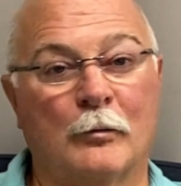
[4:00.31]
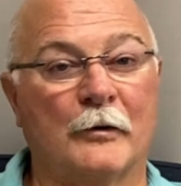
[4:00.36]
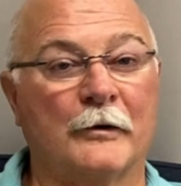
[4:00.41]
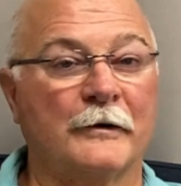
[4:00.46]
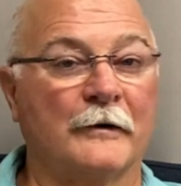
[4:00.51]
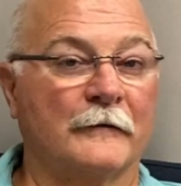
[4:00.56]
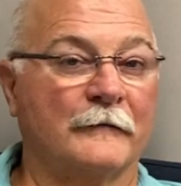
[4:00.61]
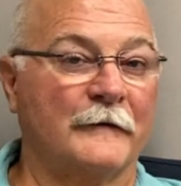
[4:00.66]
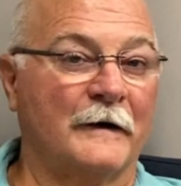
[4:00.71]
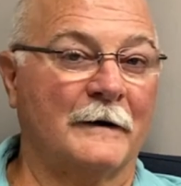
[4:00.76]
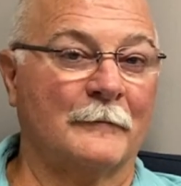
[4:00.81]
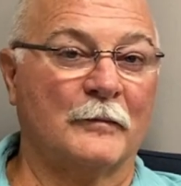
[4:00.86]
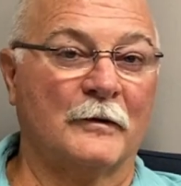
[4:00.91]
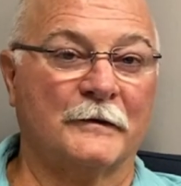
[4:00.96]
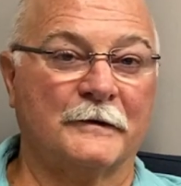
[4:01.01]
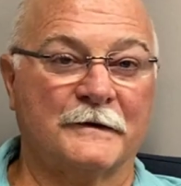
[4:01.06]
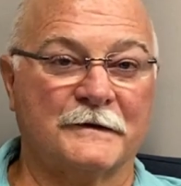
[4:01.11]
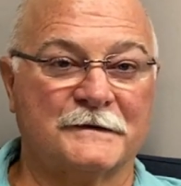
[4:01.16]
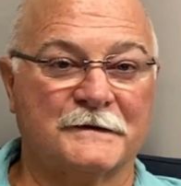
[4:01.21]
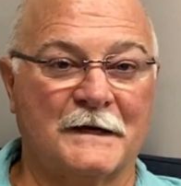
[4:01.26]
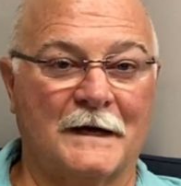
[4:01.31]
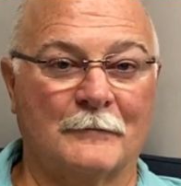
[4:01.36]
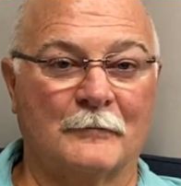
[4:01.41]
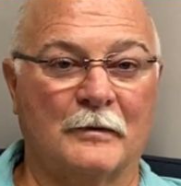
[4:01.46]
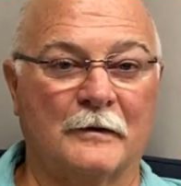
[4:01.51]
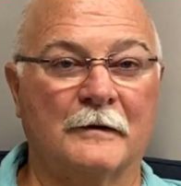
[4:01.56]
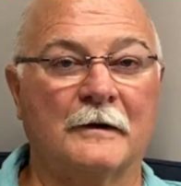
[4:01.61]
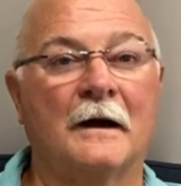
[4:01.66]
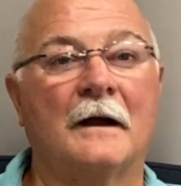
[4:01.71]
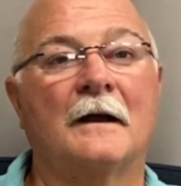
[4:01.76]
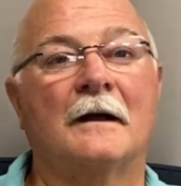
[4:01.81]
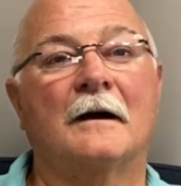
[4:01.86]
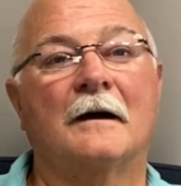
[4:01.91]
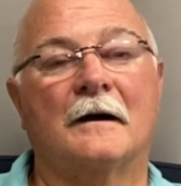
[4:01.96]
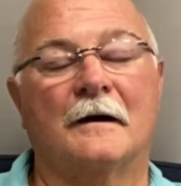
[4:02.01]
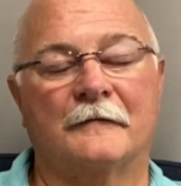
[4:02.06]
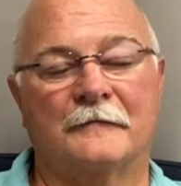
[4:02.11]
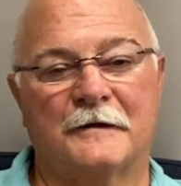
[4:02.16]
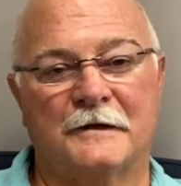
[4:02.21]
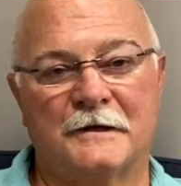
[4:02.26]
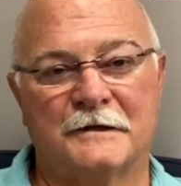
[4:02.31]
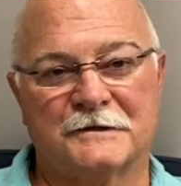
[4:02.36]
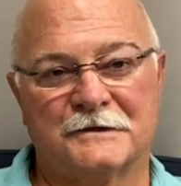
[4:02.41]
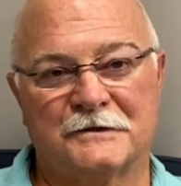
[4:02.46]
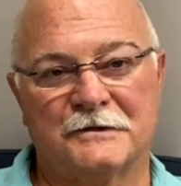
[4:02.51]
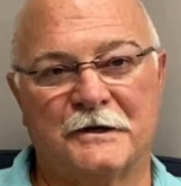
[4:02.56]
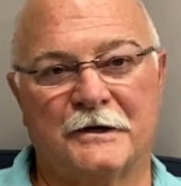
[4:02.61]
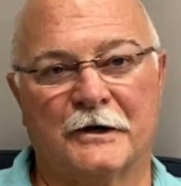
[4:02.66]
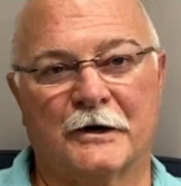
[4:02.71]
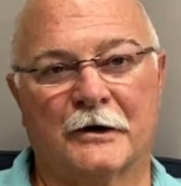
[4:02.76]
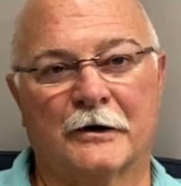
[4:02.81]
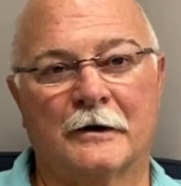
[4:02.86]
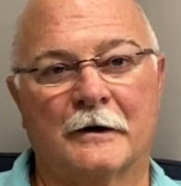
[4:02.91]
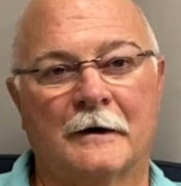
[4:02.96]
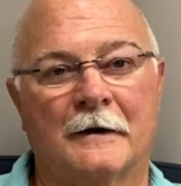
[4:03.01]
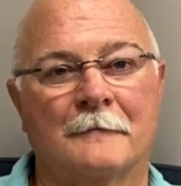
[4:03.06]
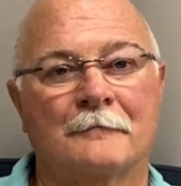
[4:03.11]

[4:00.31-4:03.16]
November, December of this year,